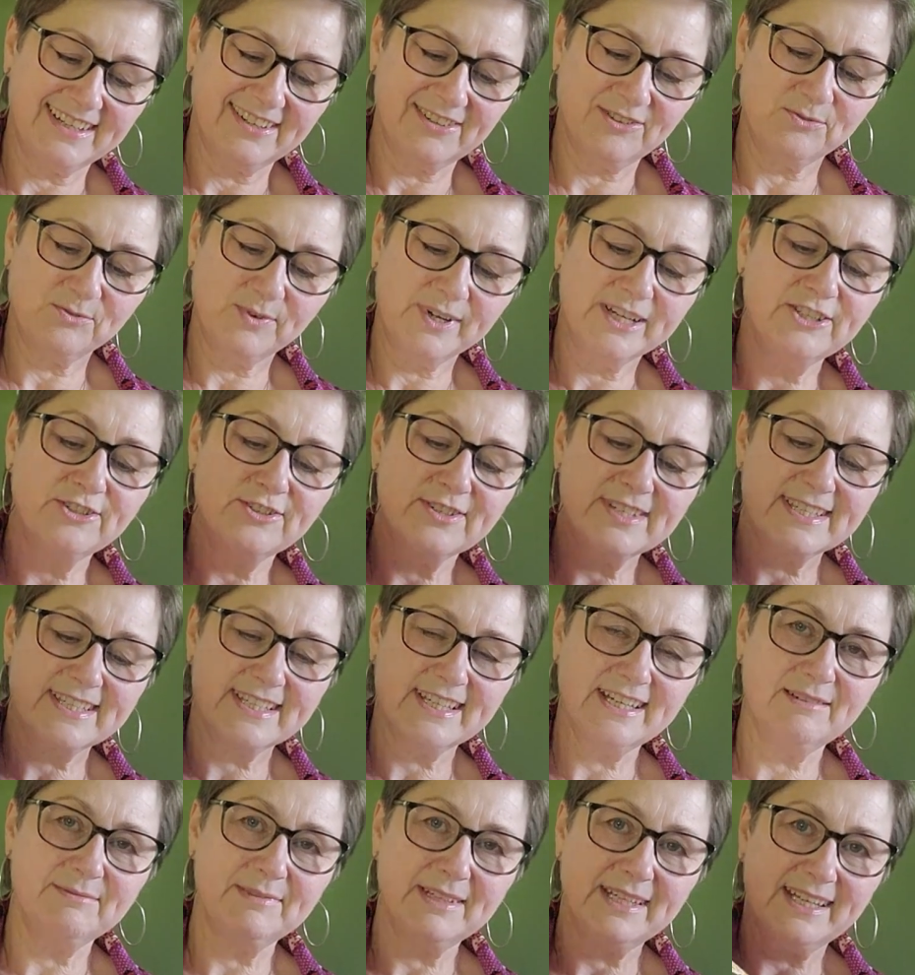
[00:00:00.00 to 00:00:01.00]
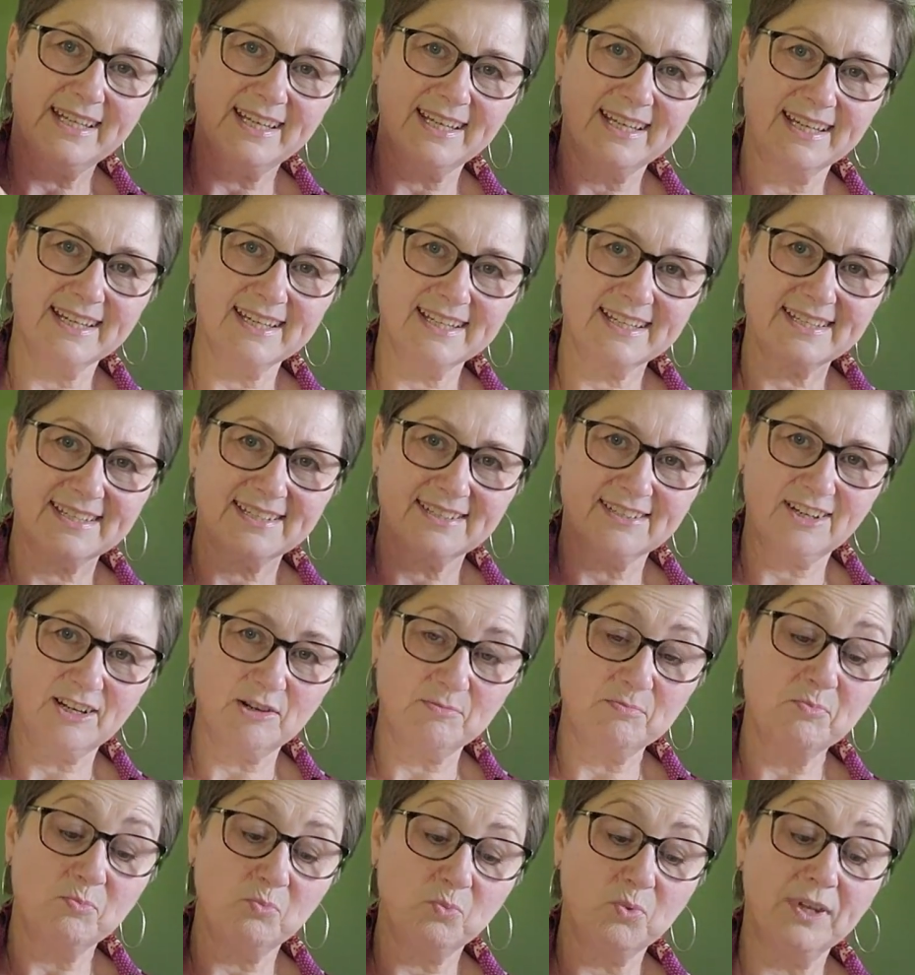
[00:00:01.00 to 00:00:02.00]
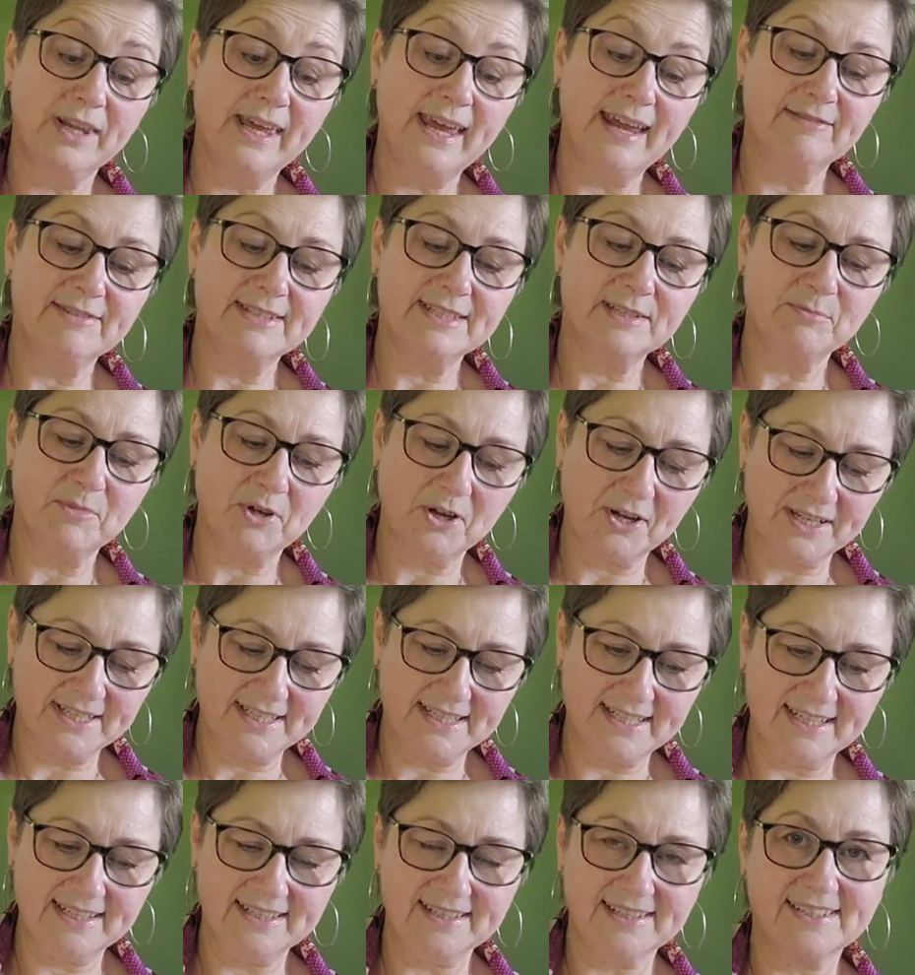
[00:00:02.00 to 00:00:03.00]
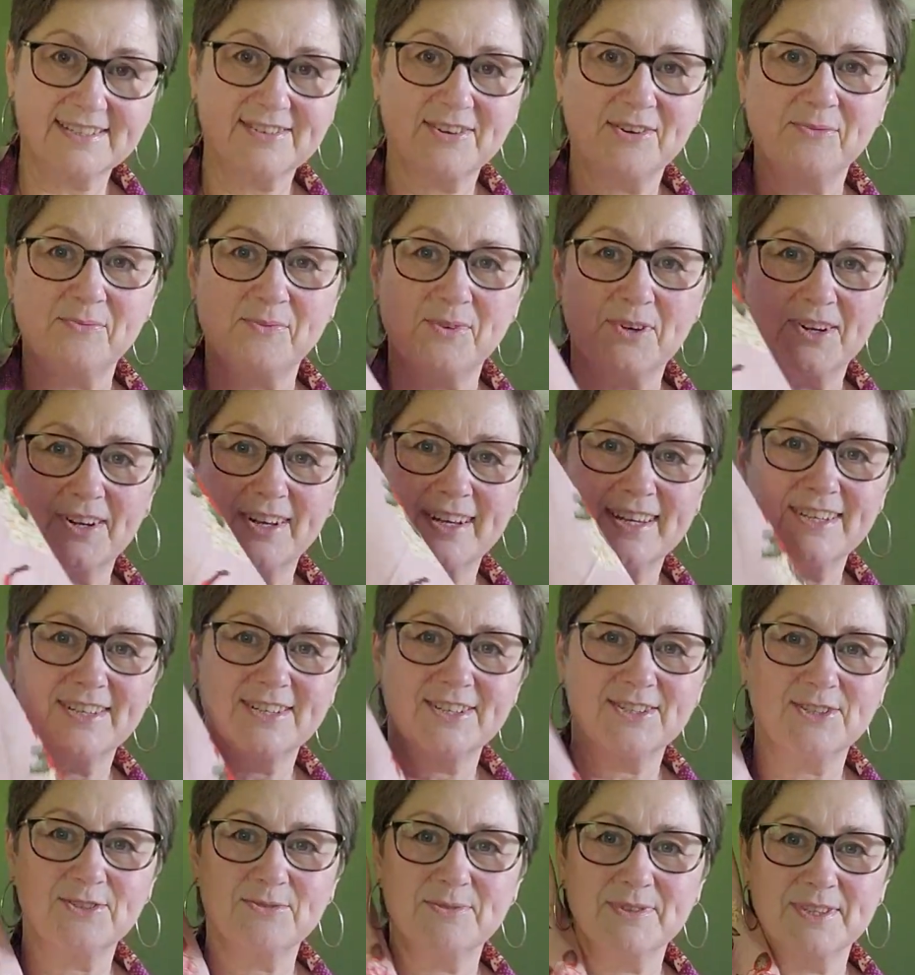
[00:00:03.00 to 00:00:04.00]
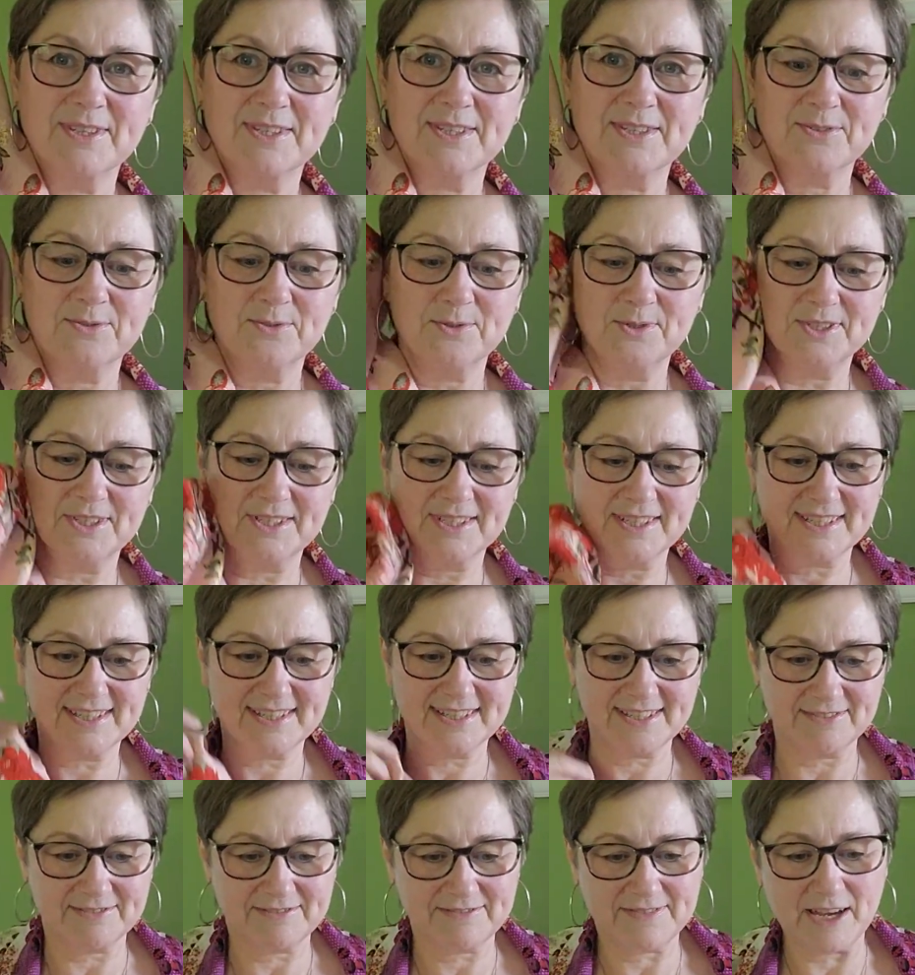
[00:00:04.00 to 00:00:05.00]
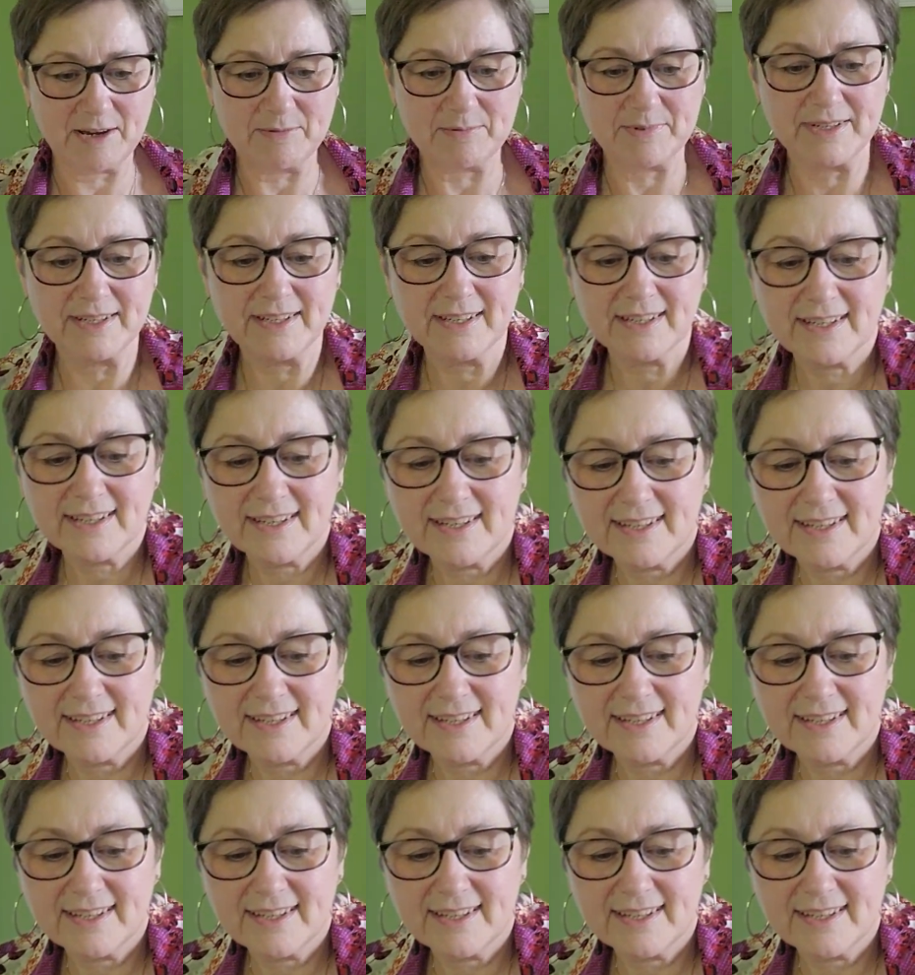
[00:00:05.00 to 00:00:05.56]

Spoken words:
When you see me next, I will have some ideas on what I can do with this gorgeous fabric.